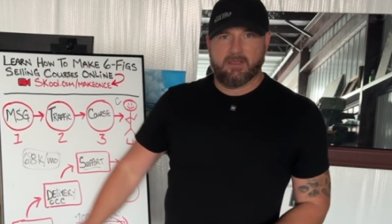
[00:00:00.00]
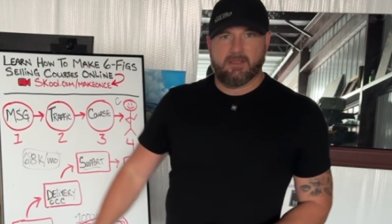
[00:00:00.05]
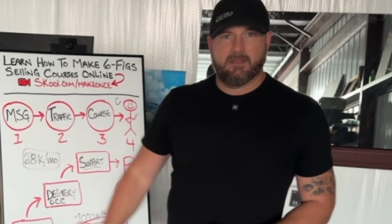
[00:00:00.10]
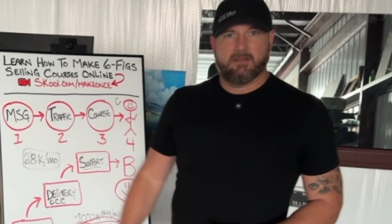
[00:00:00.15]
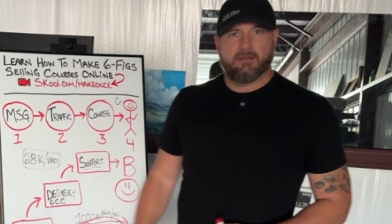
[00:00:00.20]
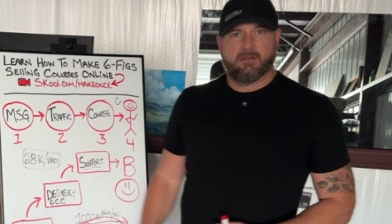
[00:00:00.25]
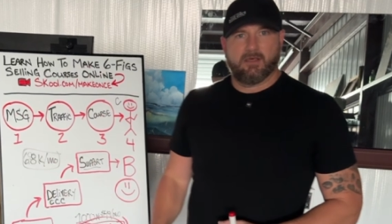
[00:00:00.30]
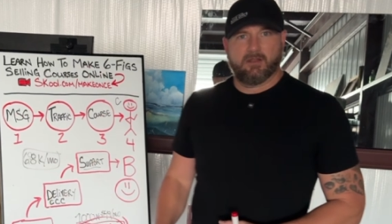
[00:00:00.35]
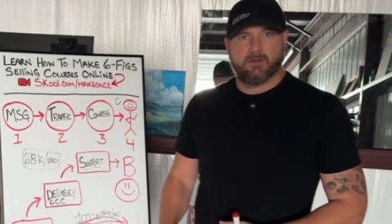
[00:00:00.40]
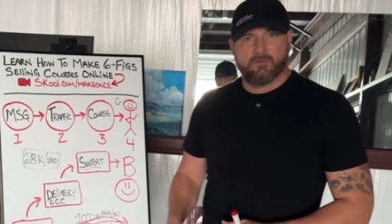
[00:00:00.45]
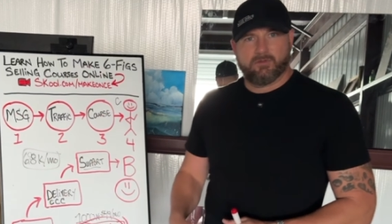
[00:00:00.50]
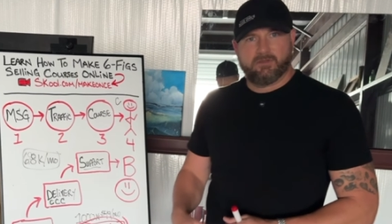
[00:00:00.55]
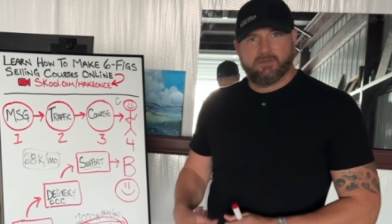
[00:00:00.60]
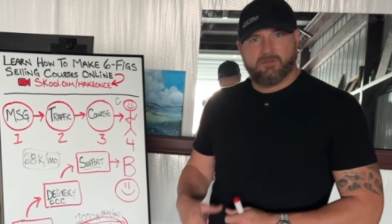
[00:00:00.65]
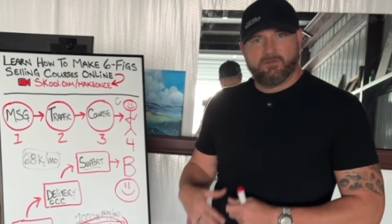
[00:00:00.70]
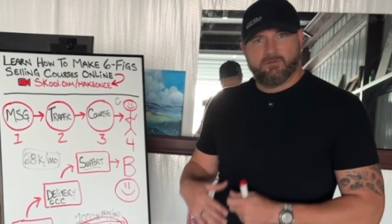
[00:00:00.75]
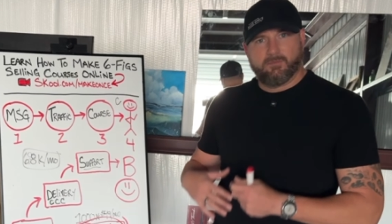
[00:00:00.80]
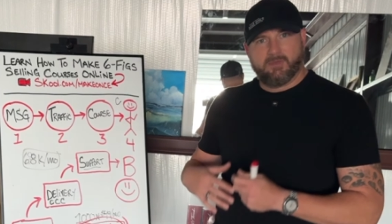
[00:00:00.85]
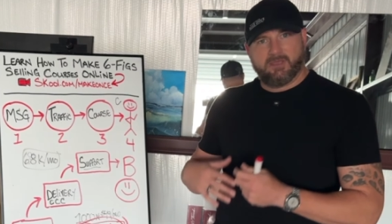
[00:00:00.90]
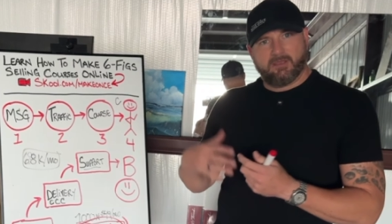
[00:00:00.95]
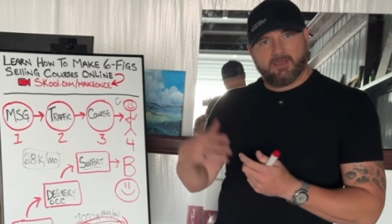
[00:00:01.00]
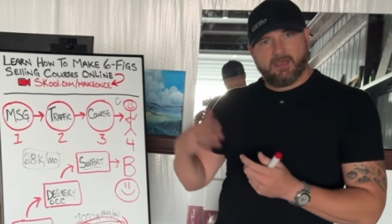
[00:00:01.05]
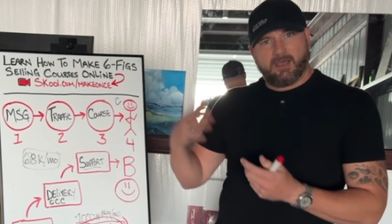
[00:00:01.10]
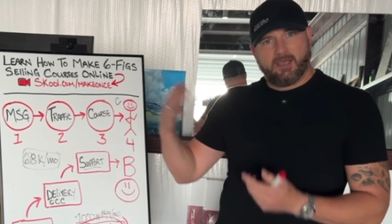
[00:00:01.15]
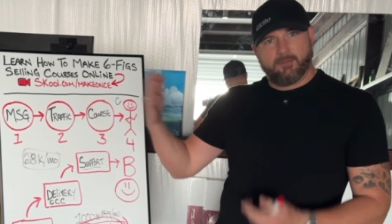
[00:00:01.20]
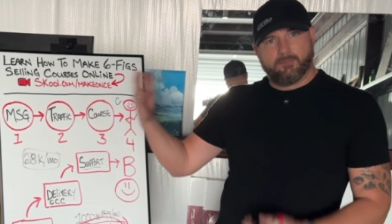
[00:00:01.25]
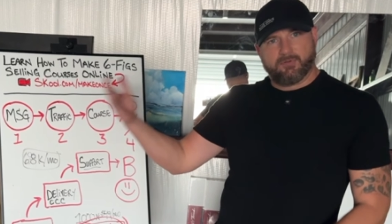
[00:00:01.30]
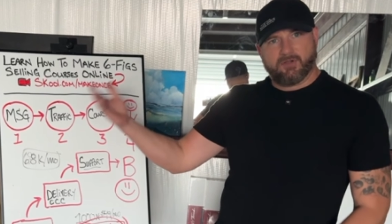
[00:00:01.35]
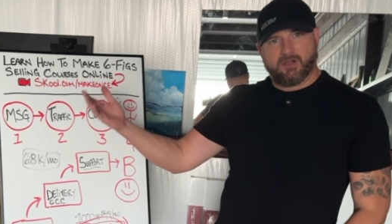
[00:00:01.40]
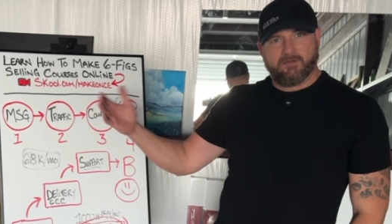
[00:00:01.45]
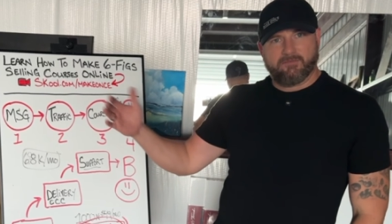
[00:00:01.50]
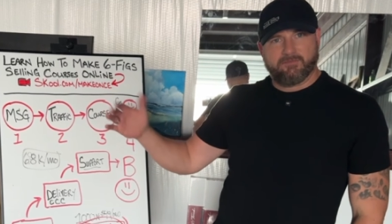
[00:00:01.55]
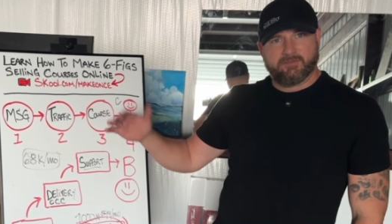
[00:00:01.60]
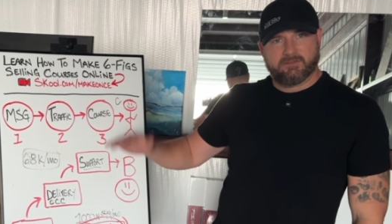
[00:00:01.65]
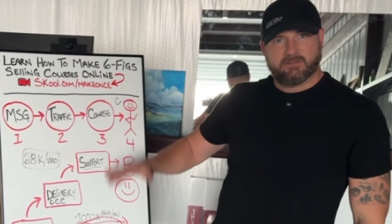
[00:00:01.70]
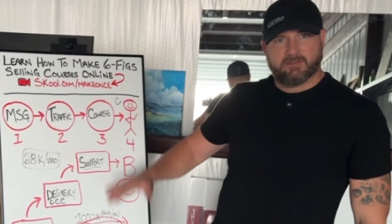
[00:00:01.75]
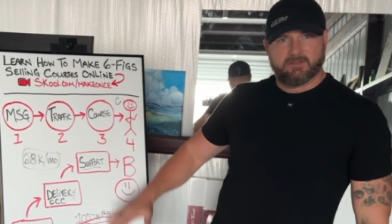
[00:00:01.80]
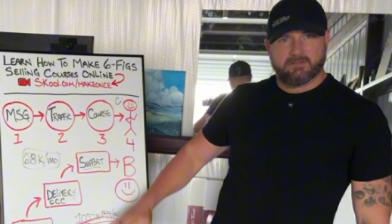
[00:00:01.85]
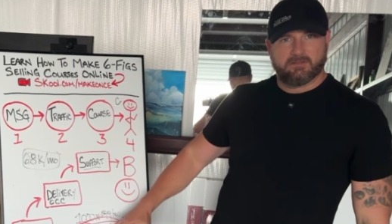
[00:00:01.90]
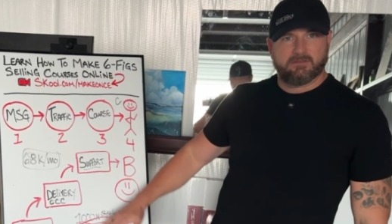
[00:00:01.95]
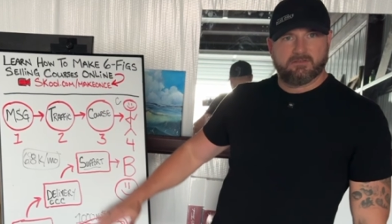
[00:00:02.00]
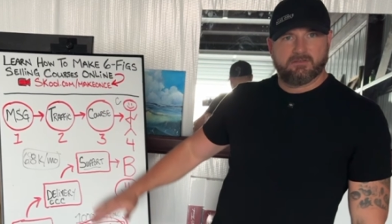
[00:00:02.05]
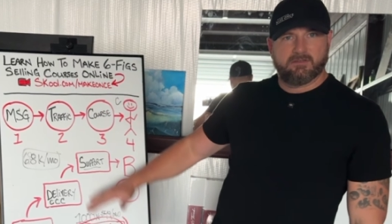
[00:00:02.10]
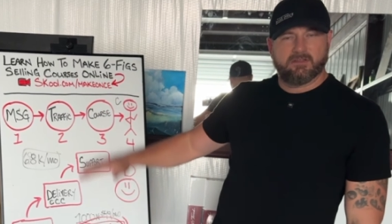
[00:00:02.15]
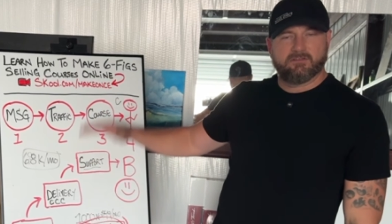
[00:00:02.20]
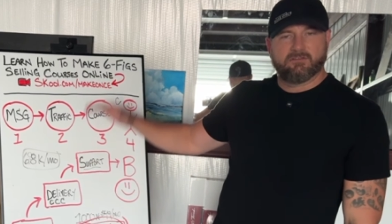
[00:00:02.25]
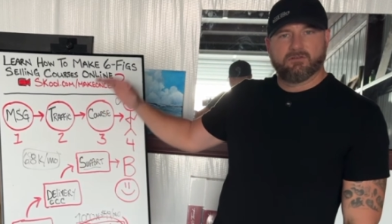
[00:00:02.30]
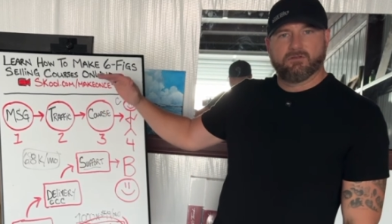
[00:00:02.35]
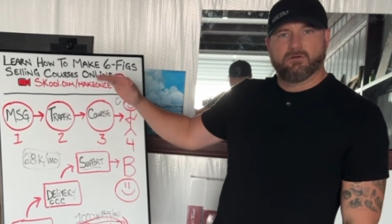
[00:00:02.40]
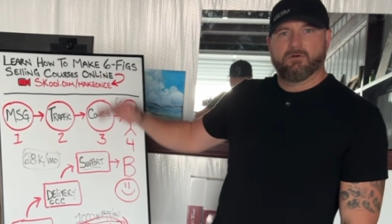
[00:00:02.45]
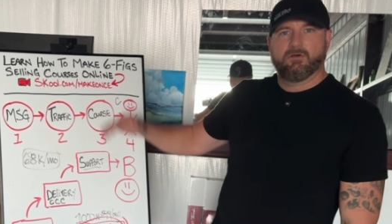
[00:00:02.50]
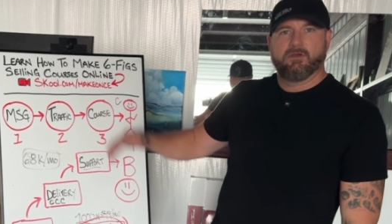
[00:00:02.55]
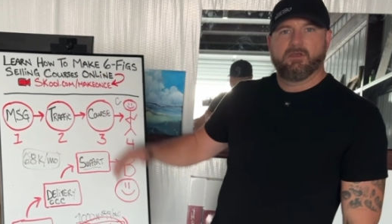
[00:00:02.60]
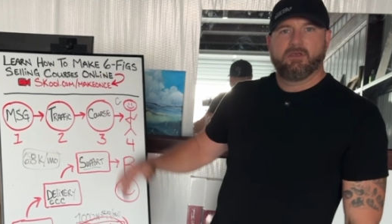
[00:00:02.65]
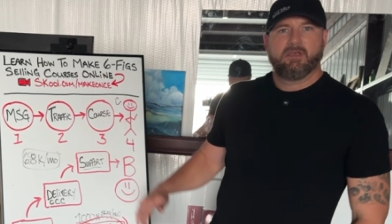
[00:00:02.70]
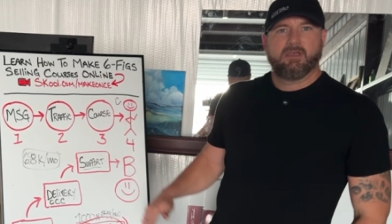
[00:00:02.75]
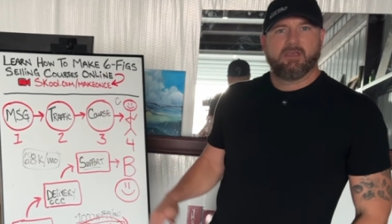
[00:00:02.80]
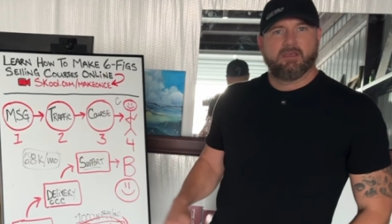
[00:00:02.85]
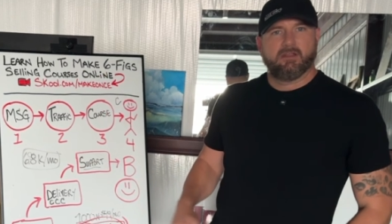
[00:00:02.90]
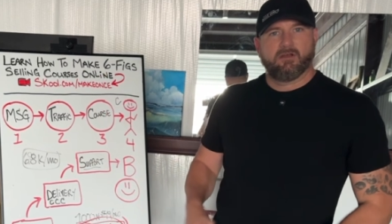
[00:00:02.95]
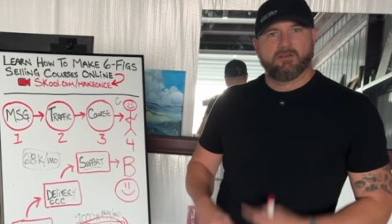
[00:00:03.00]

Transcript: that not only do you make high profits because it's digital, it